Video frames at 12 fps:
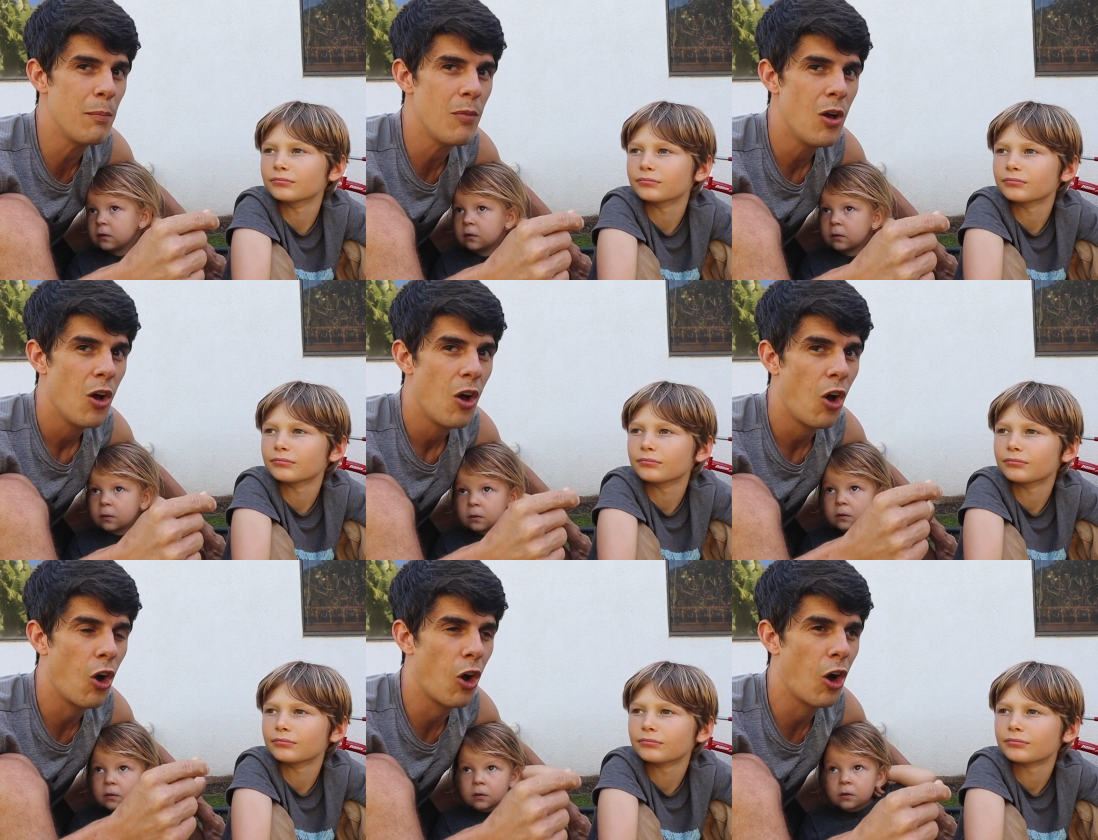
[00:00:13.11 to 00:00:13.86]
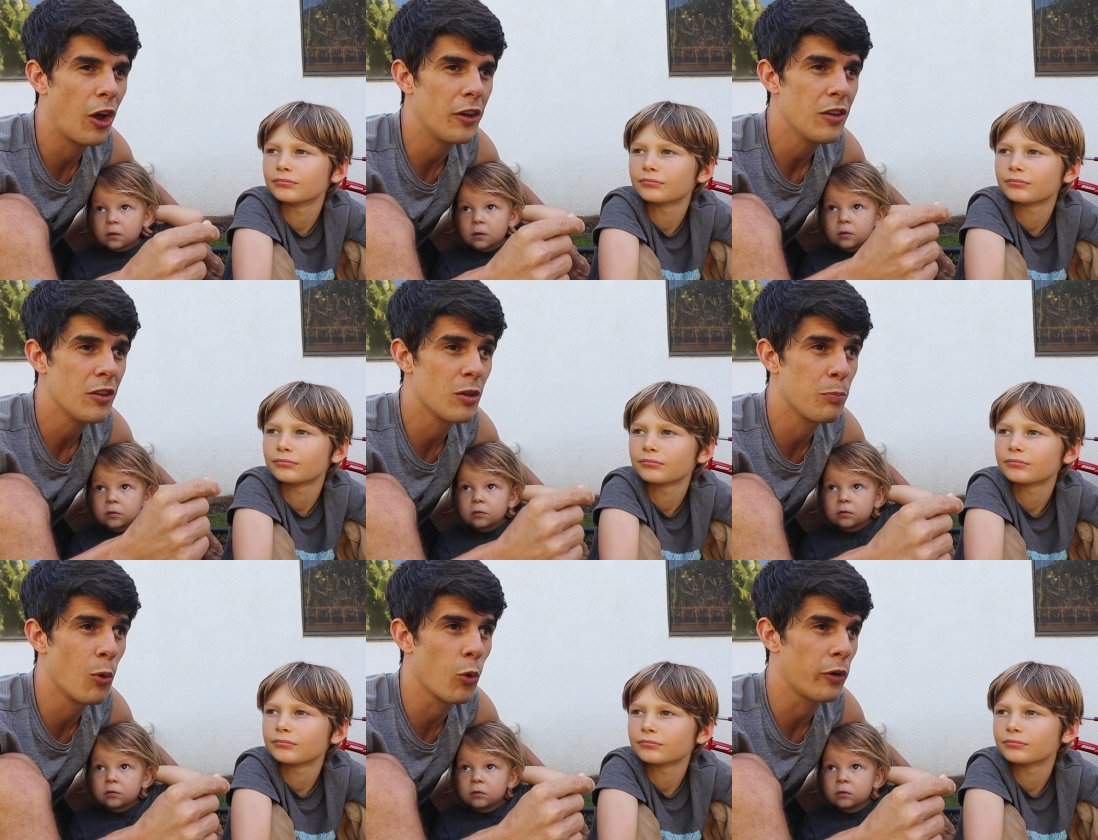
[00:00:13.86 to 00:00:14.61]
Speaker 1: them on the
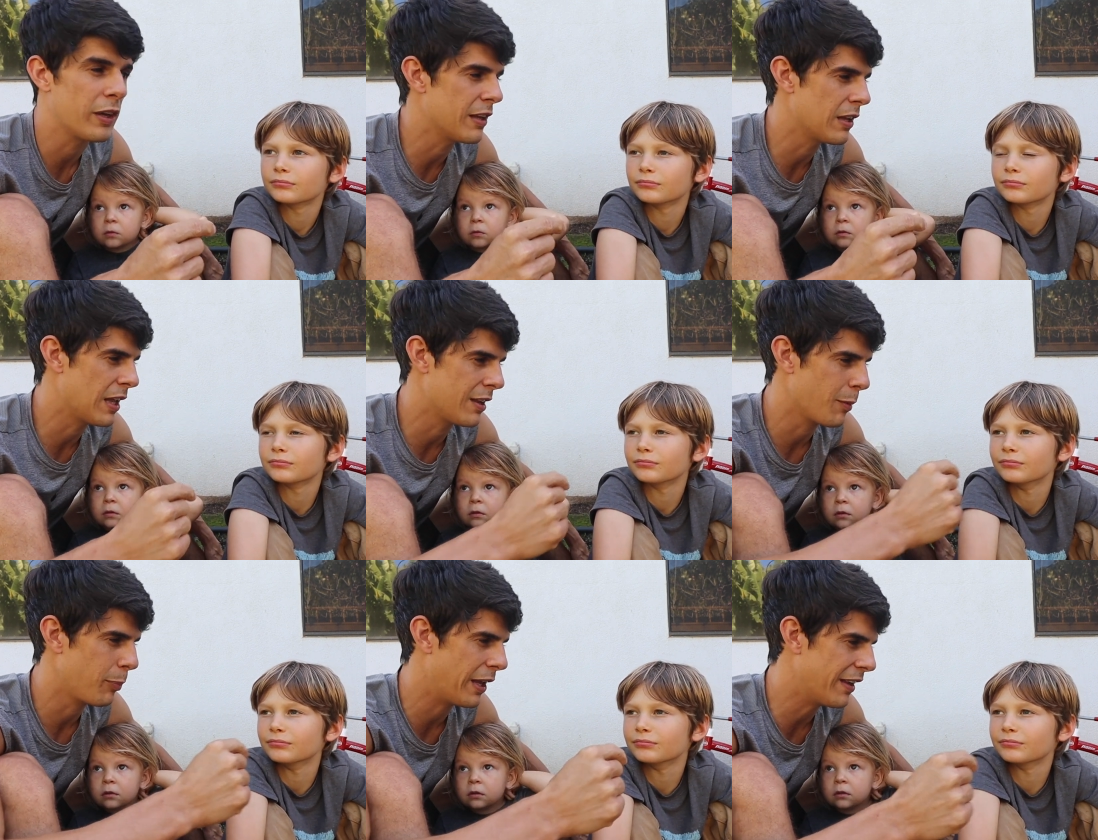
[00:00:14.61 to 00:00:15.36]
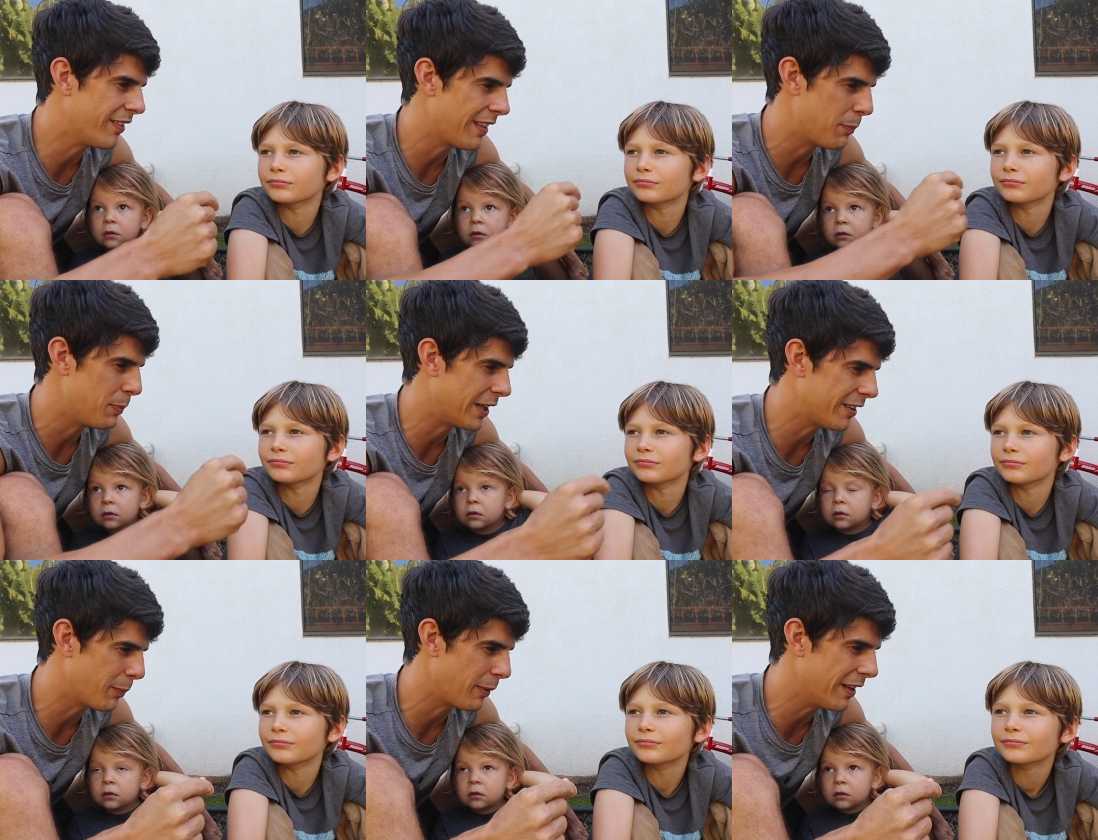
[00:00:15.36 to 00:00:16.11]
board, in in the place they
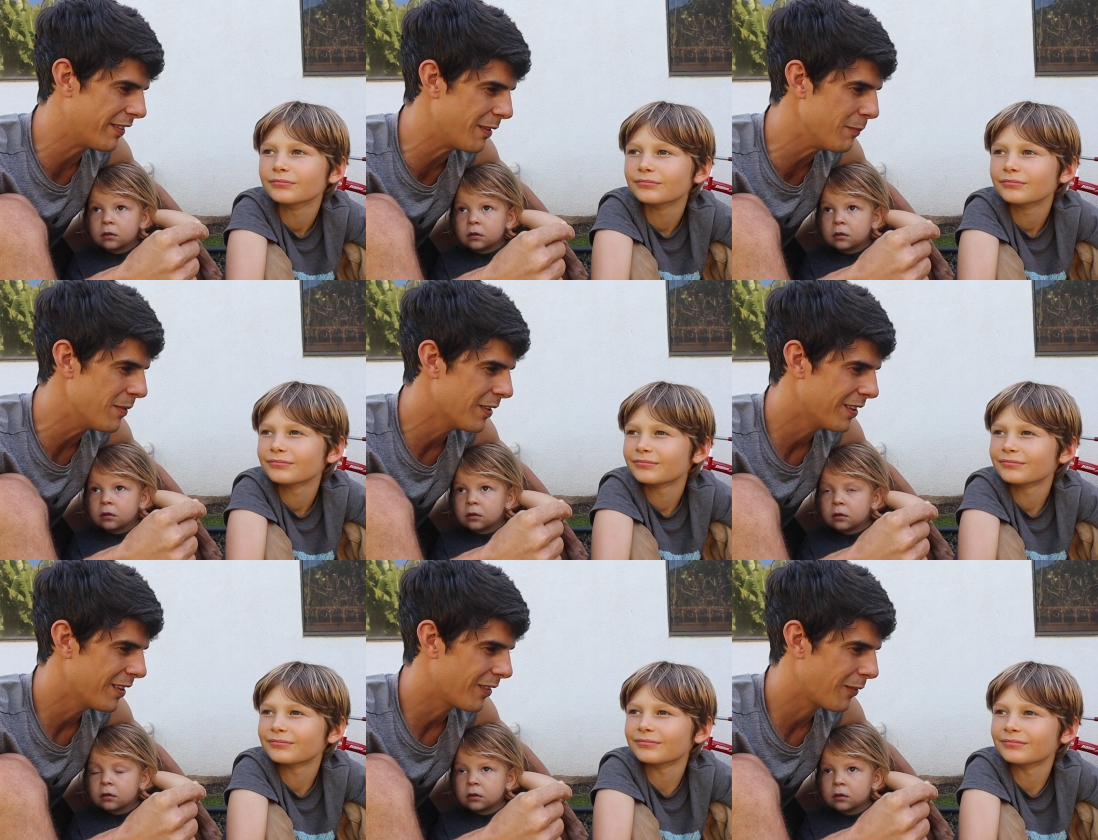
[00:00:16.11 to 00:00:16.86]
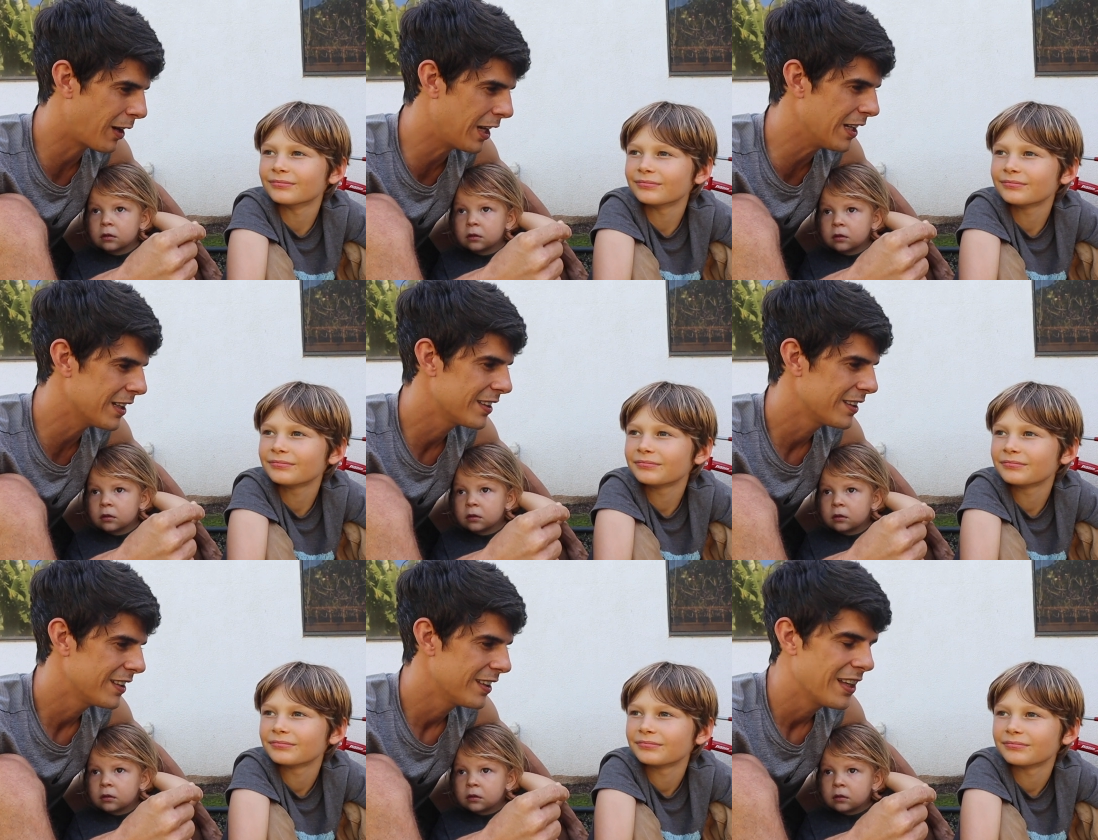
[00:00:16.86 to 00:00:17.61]
picked to place them, right?
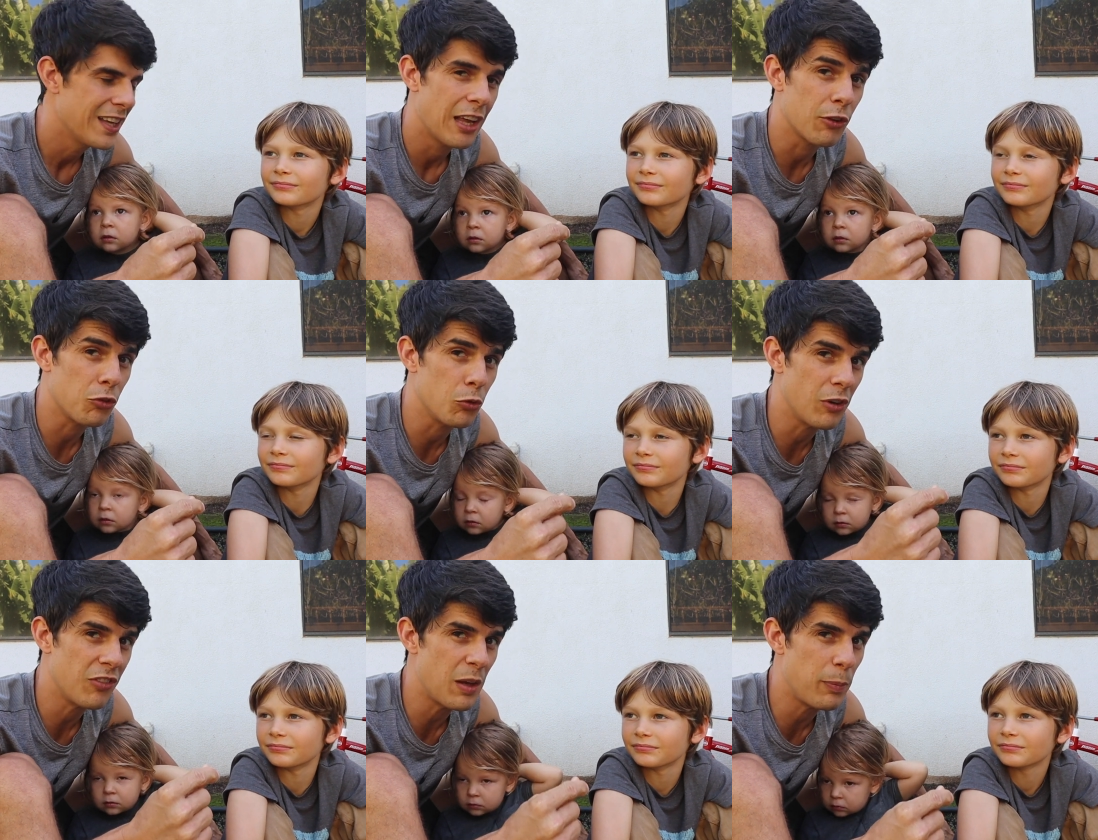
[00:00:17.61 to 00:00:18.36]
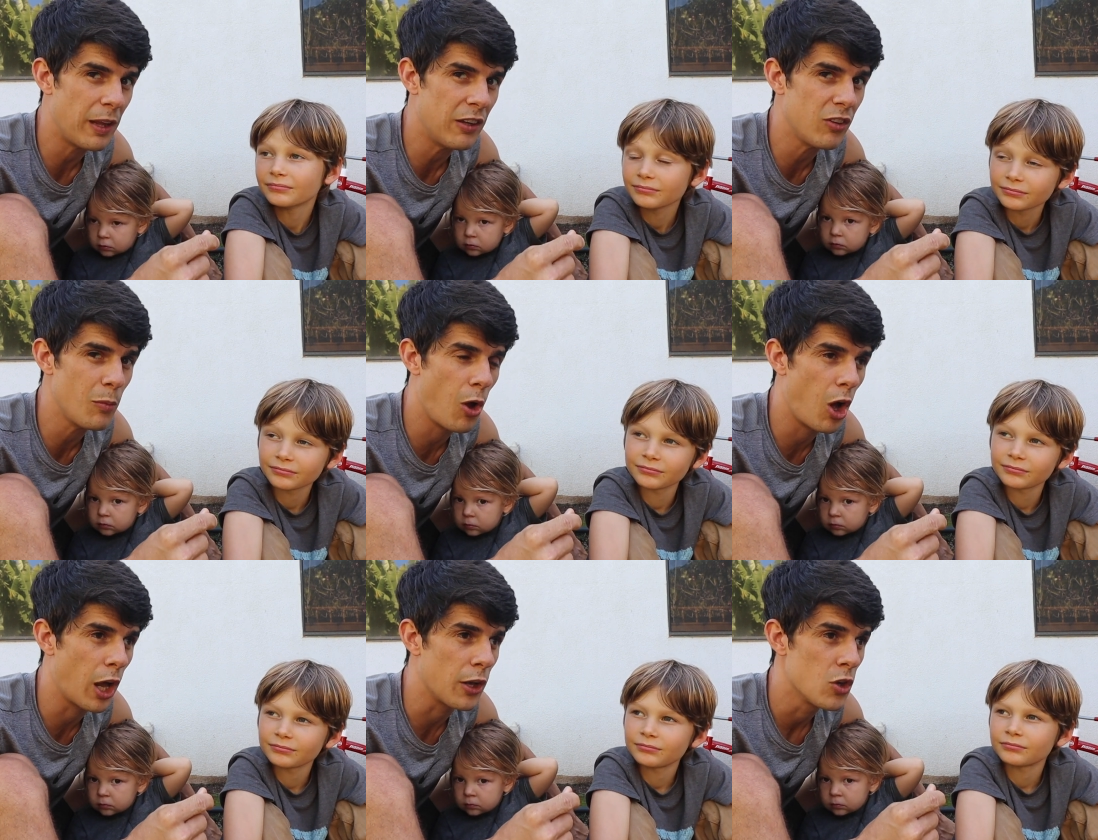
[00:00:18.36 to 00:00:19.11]
As soon as they place them
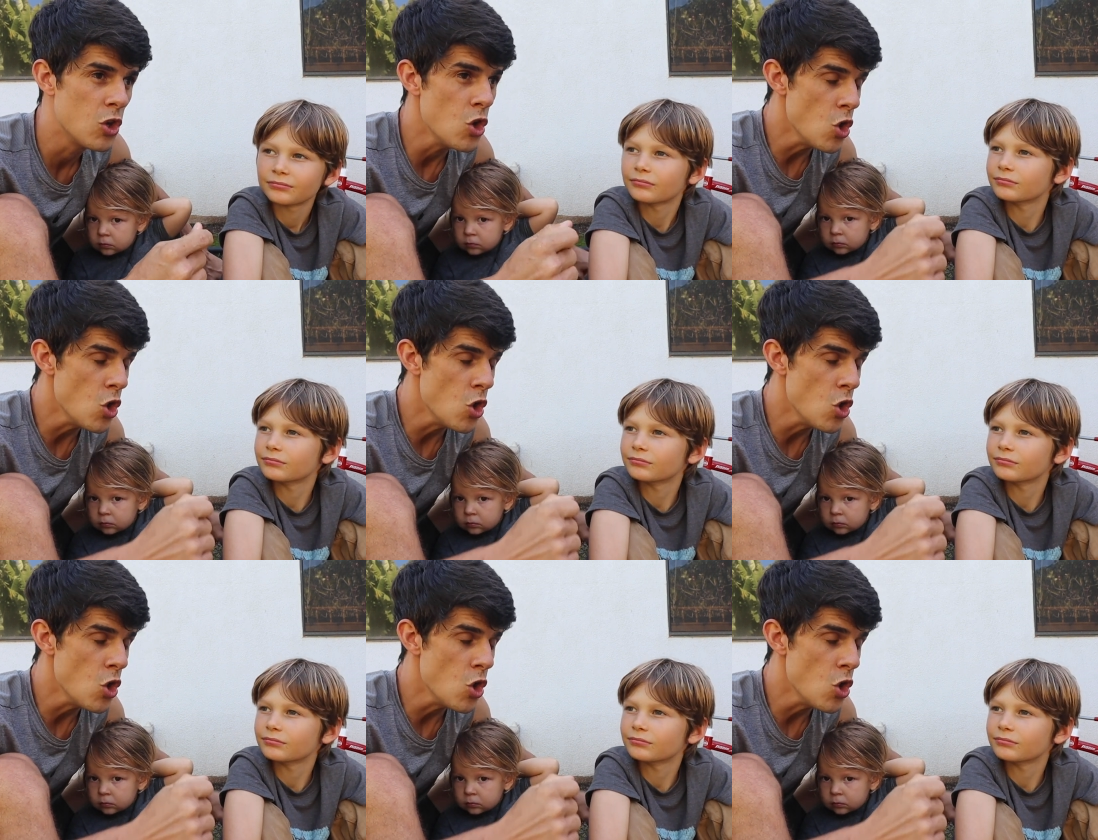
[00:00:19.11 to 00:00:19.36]
on,